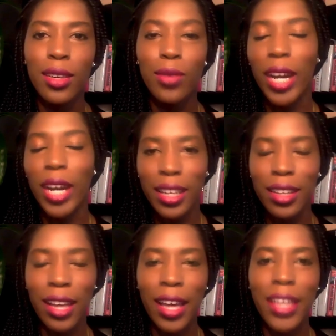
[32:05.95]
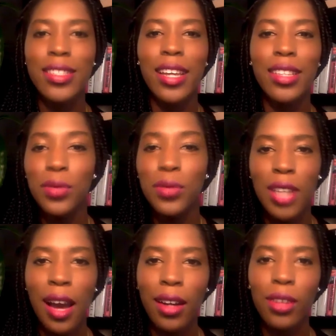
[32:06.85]
recognized as a
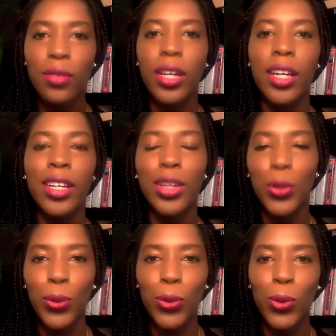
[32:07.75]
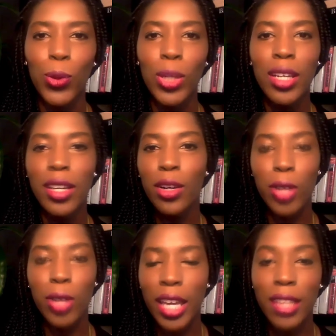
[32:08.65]
photographer who
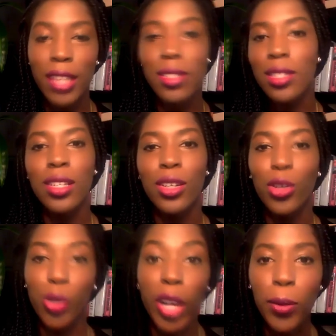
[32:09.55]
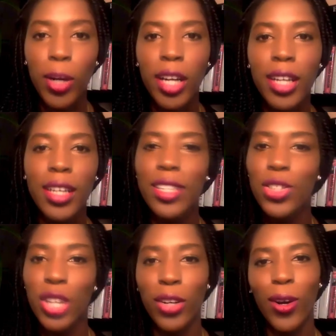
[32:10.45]
creates great work in
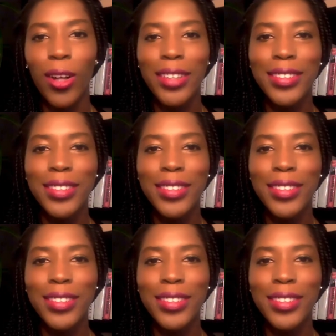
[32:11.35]
general.